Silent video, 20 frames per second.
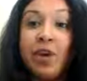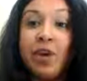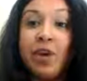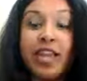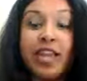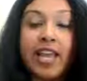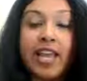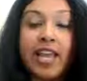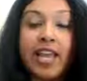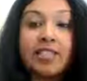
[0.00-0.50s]

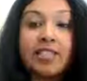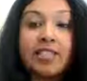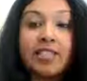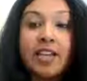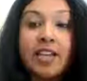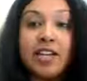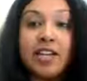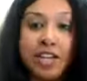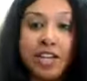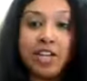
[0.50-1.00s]
get in
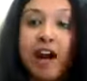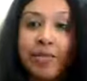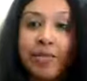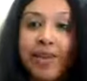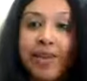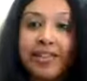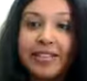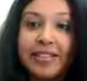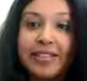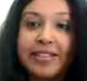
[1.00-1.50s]
touch
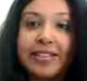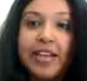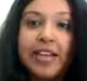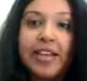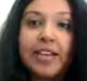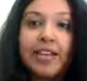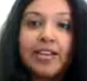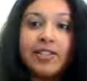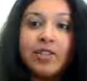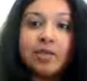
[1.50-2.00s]
in the
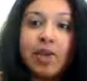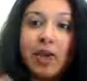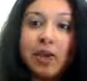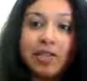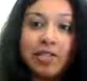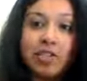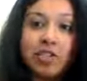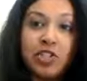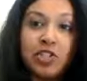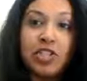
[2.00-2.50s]
comments,
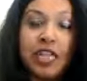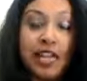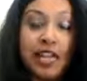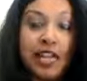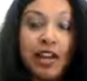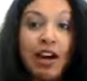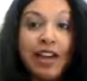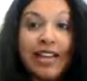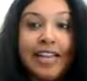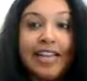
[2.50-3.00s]
so moms
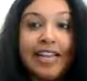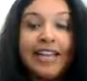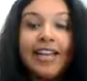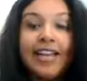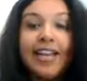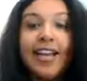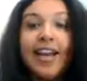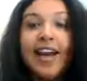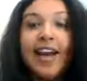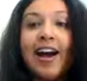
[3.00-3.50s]
can just click
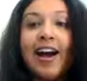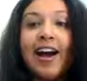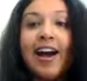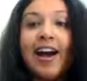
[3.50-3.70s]
on it.